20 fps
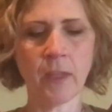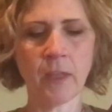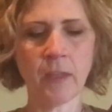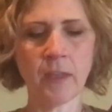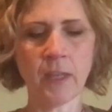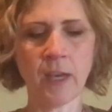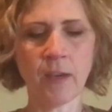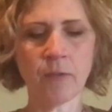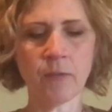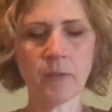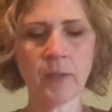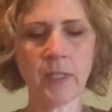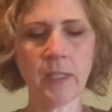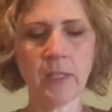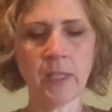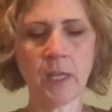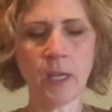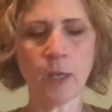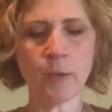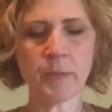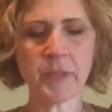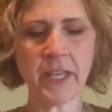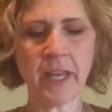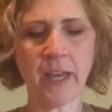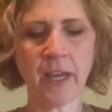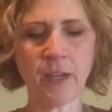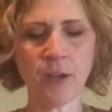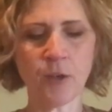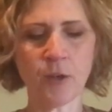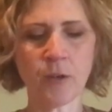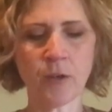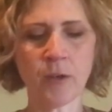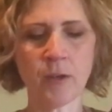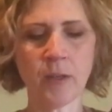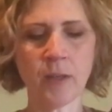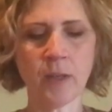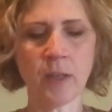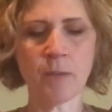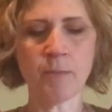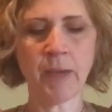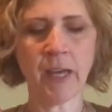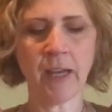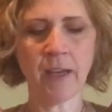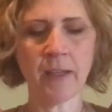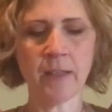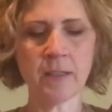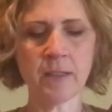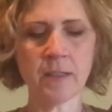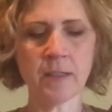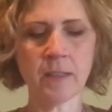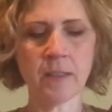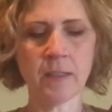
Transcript: And that really helps anchor the mind.